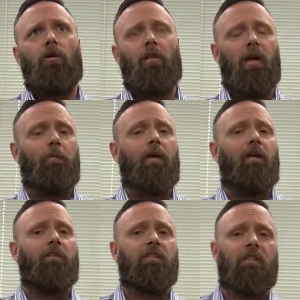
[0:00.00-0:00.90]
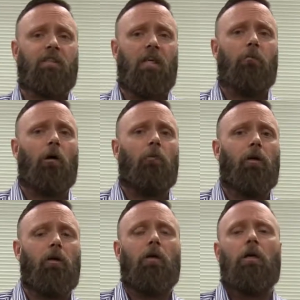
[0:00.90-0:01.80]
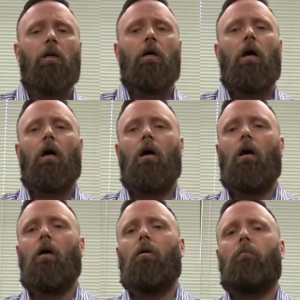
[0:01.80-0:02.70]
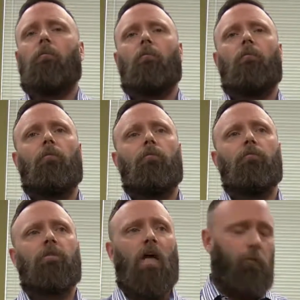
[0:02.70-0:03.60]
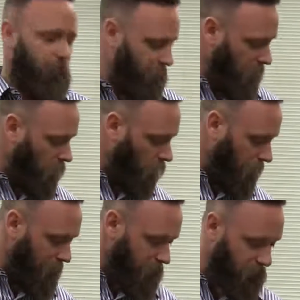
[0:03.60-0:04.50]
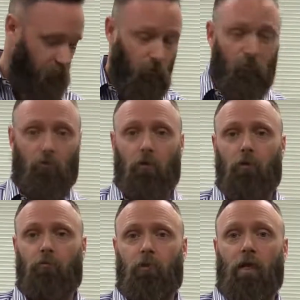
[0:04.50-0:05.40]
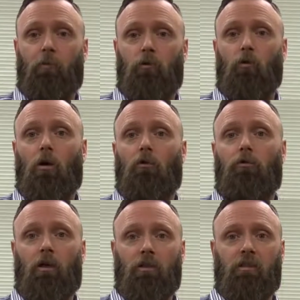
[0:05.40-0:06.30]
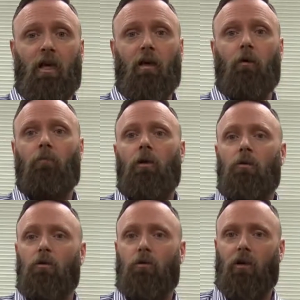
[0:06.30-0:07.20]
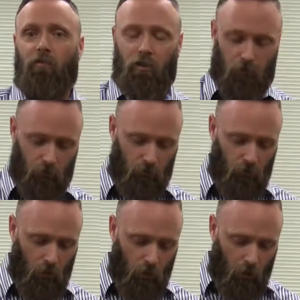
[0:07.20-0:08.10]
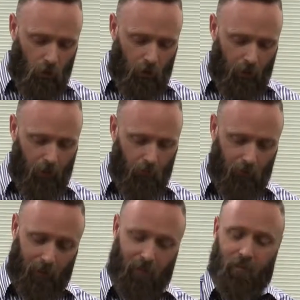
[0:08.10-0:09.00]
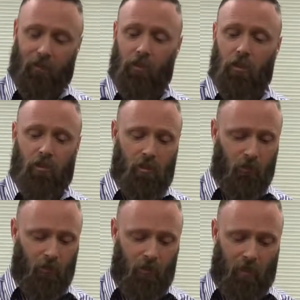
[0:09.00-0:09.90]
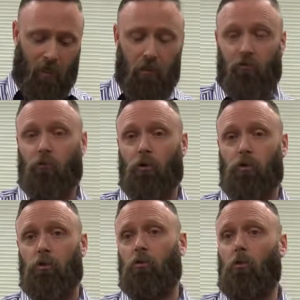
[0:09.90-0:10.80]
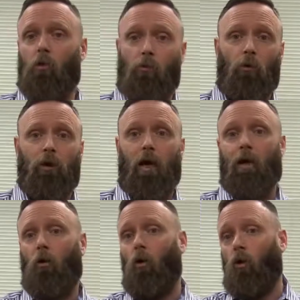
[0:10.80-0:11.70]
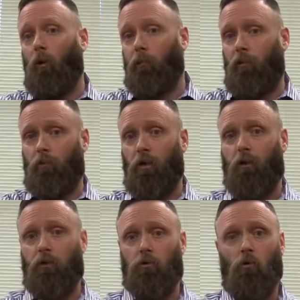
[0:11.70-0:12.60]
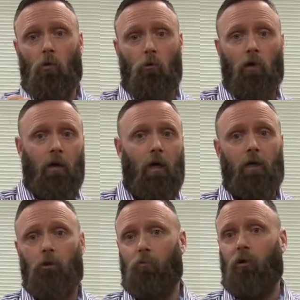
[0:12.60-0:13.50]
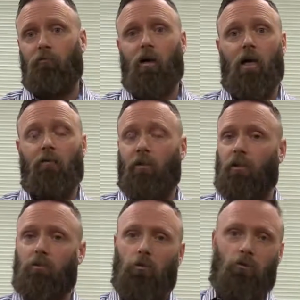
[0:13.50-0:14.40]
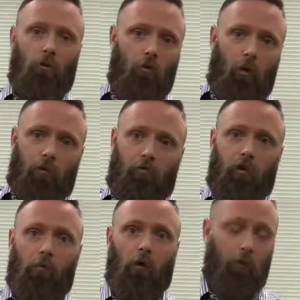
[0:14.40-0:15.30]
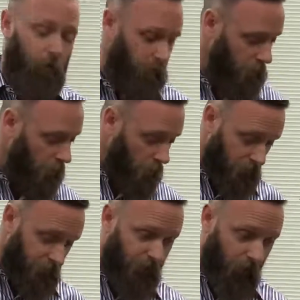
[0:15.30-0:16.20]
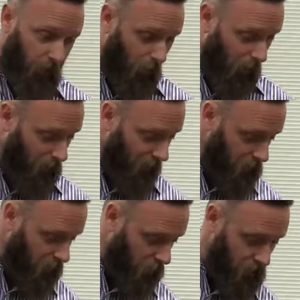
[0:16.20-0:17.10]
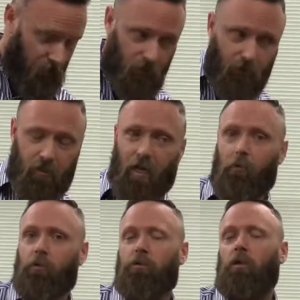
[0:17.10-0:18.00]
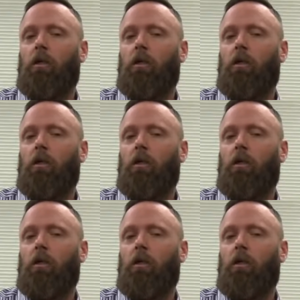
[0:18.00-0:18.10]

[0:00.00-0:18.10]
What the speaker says: And I think I'm going to have a 16 millimeter type of pinhole lenses for the M12 style 230 V2s. Okay, but like I said, the G series actually affords you a 1.9 all the way up to 300. So 1.9, 2.5, and the list goes all the way up to 300 millimeters. It's a very wide range in our G series cameras.